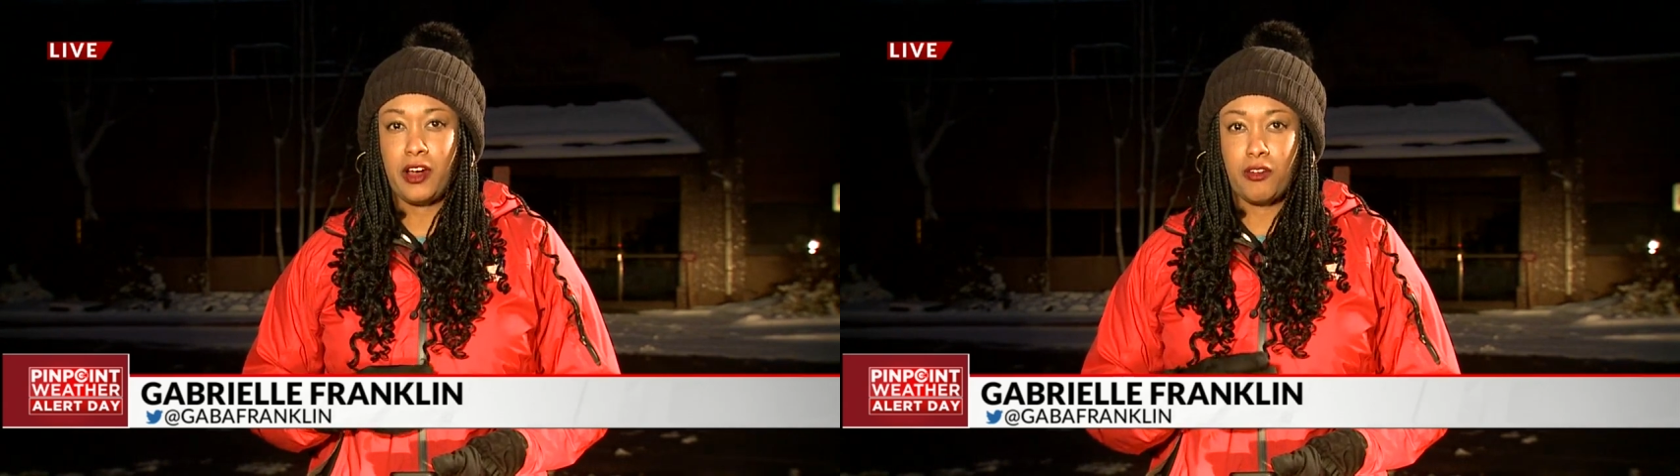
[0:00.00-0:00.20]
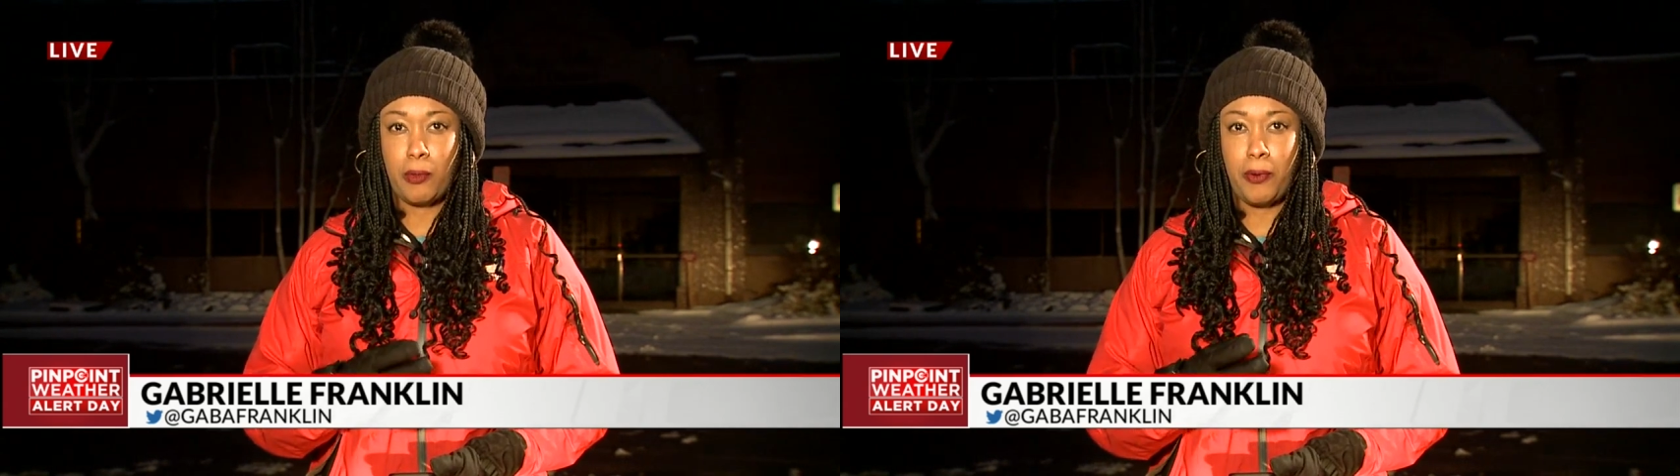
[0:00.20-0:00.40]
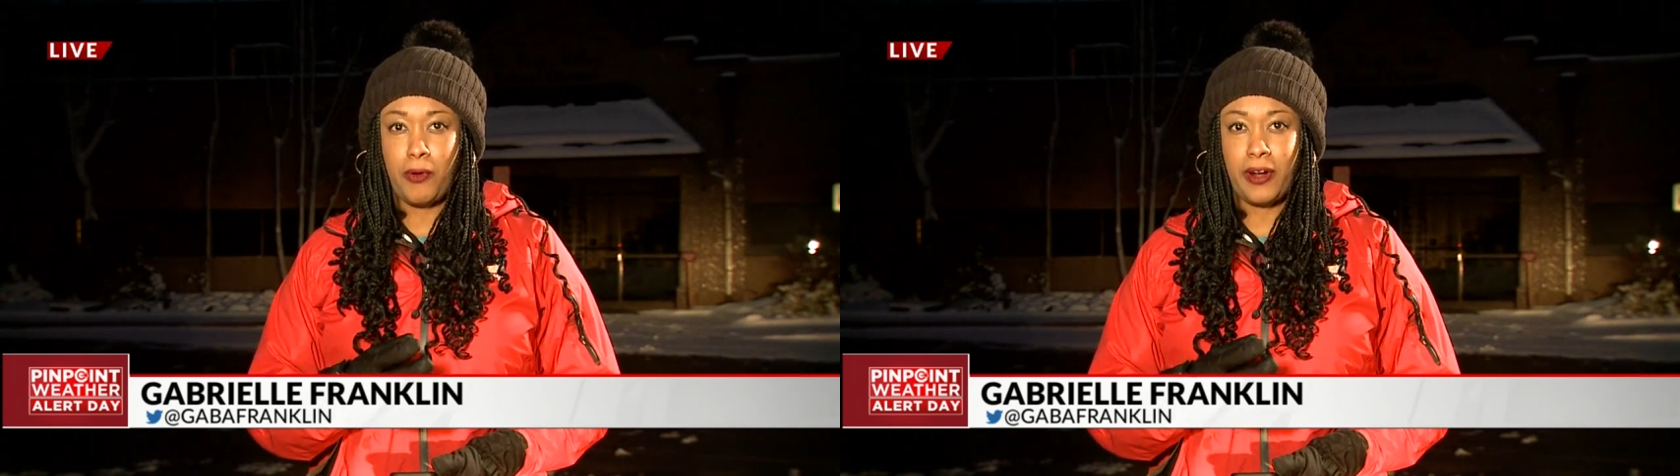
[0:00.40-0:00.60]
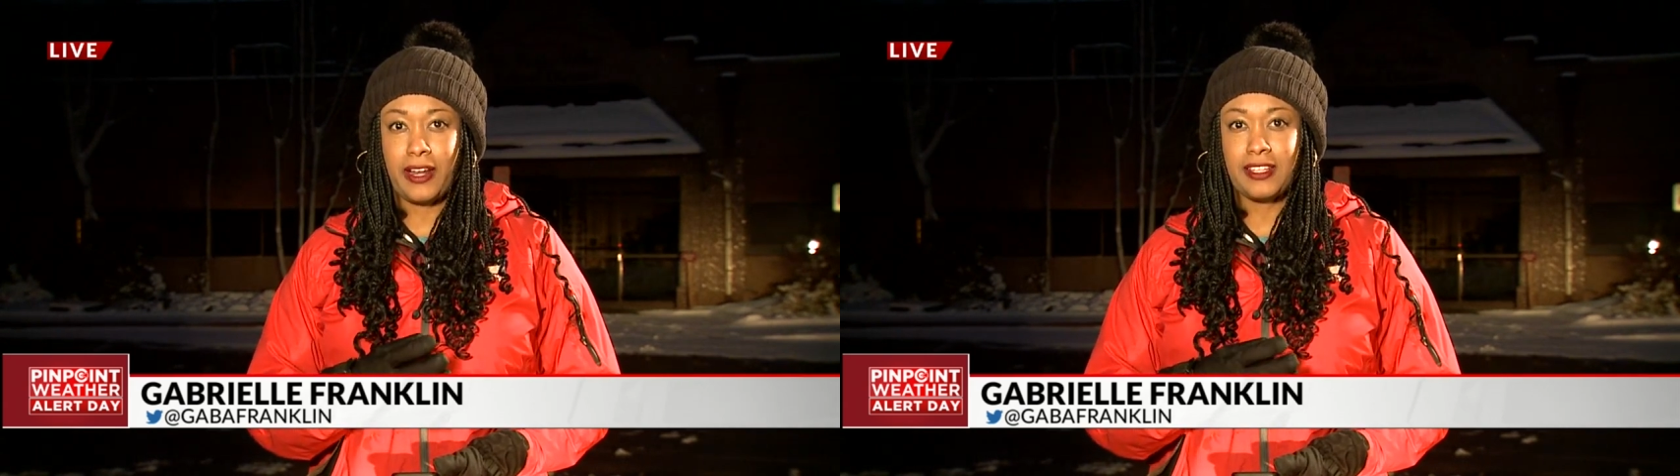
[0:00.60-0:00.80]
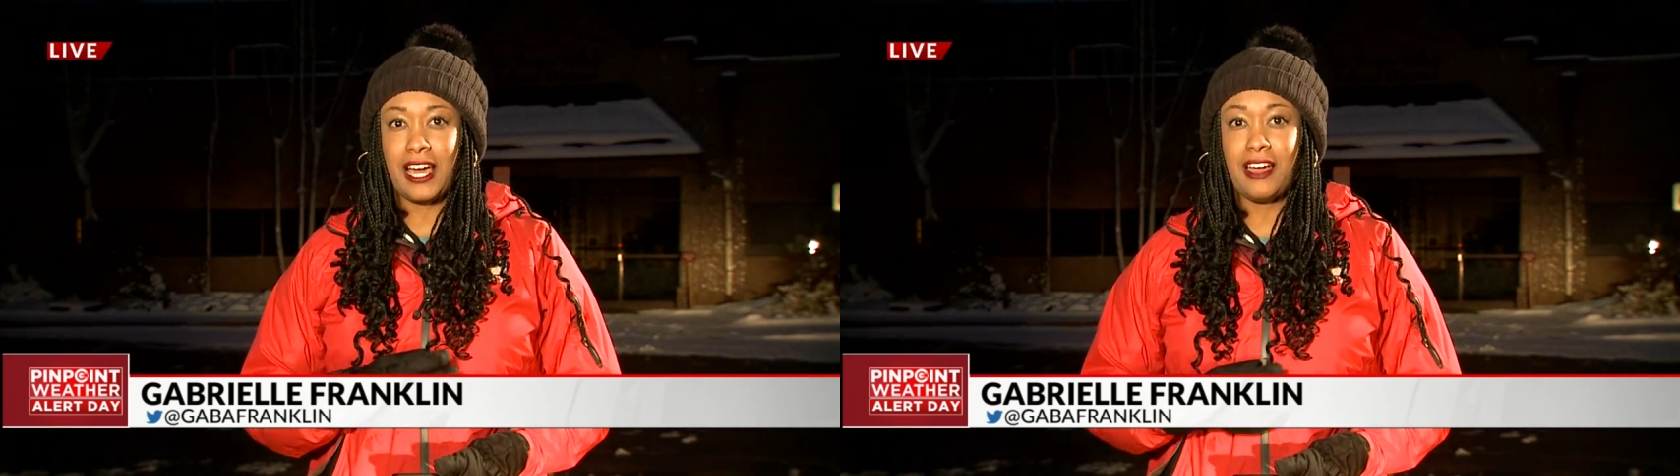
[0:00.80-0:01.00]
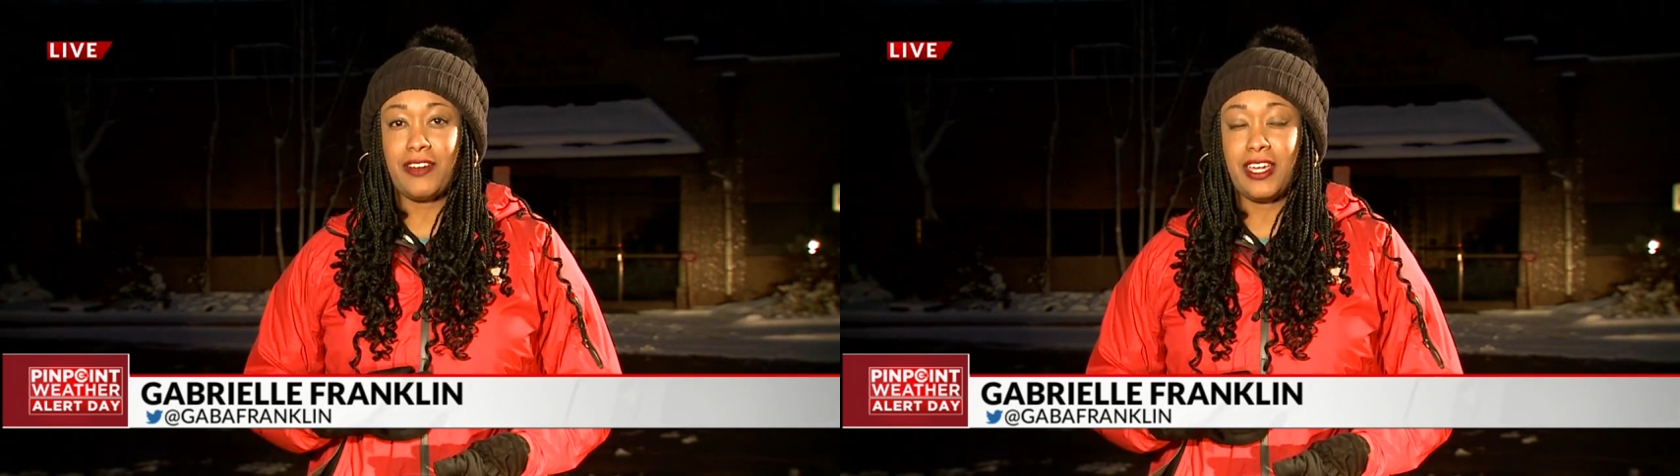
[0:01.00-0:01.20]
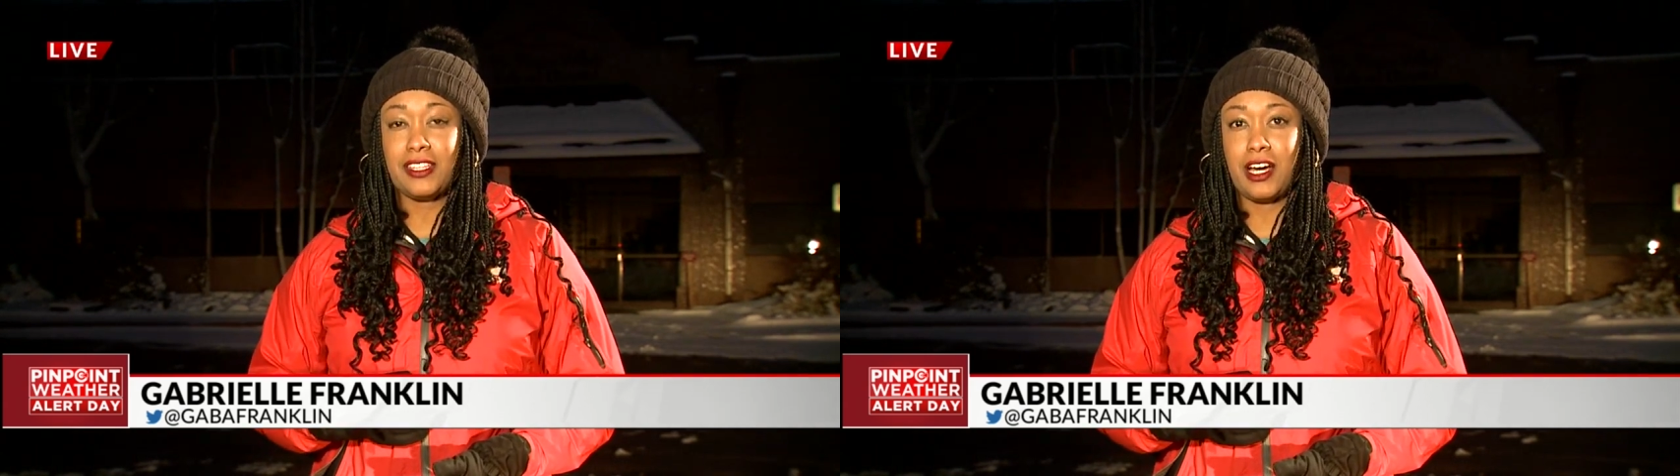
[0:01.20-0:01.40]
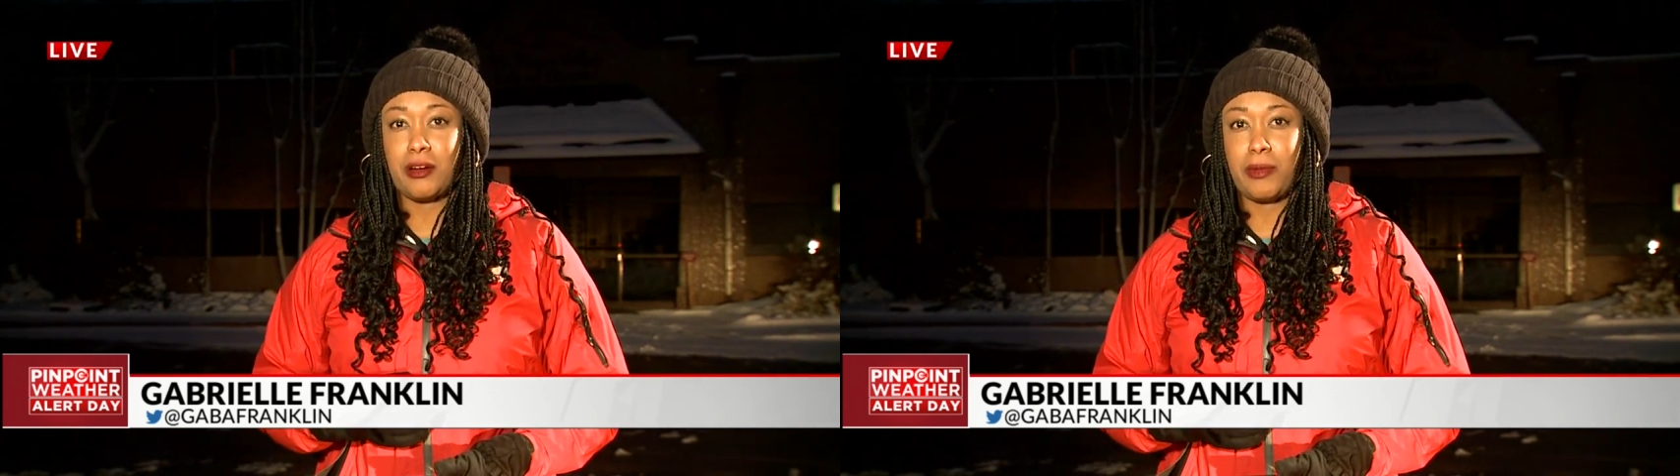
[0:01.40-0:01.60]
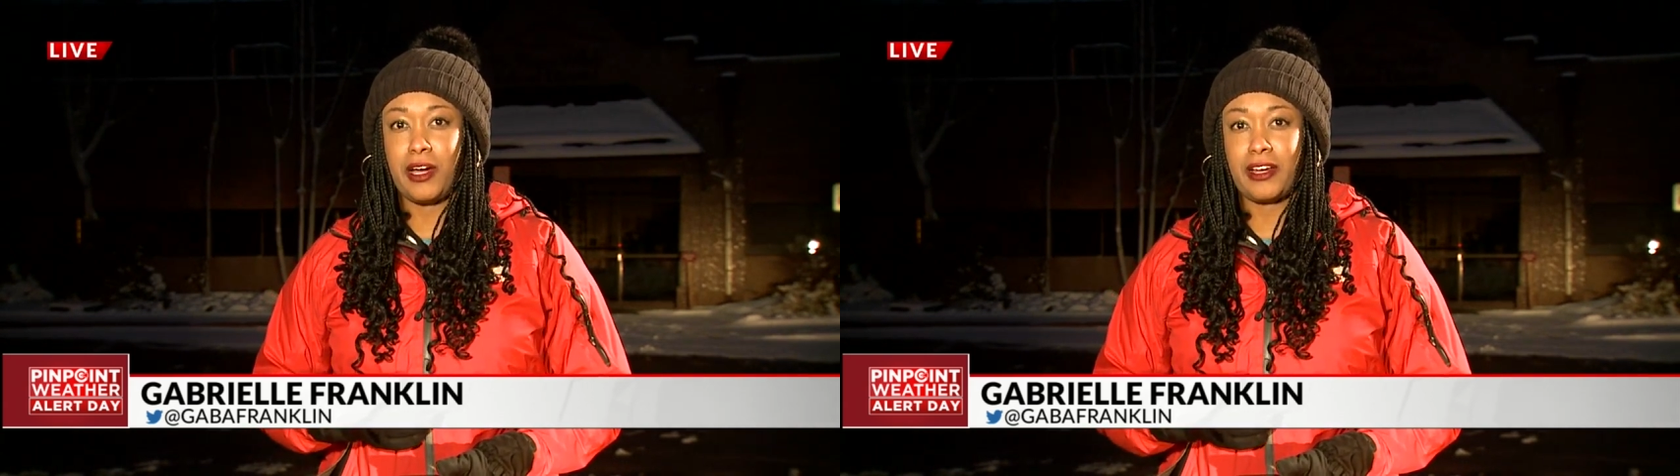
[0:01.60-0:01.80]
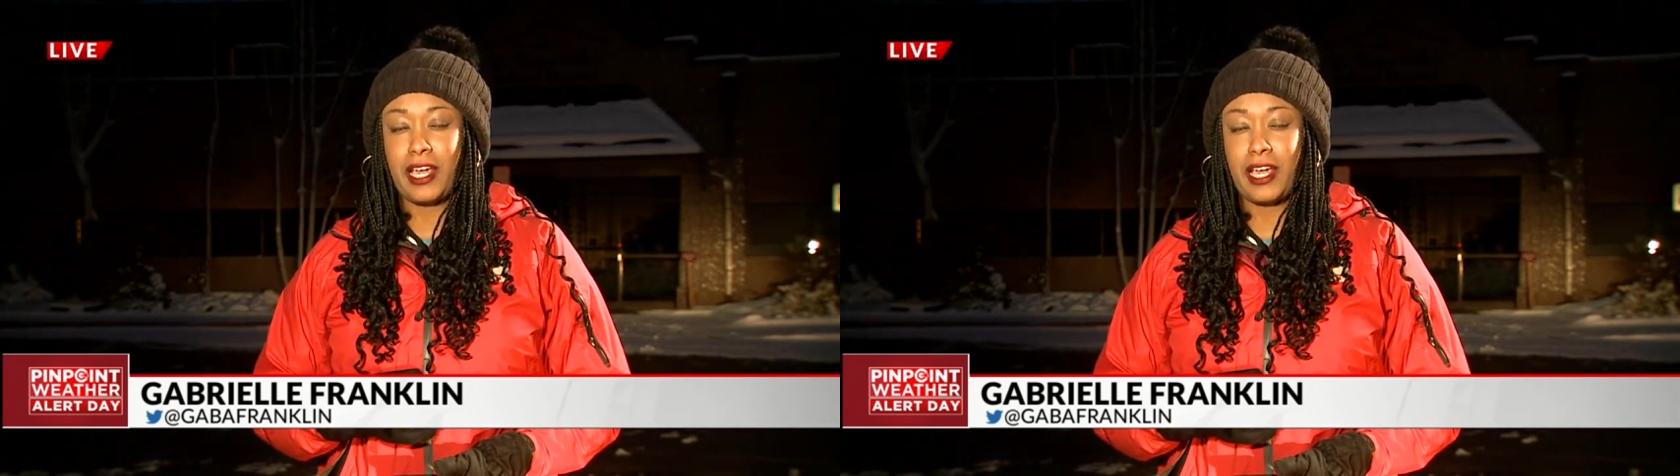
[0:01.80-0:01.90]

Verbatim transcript: Reporting live in Longmont,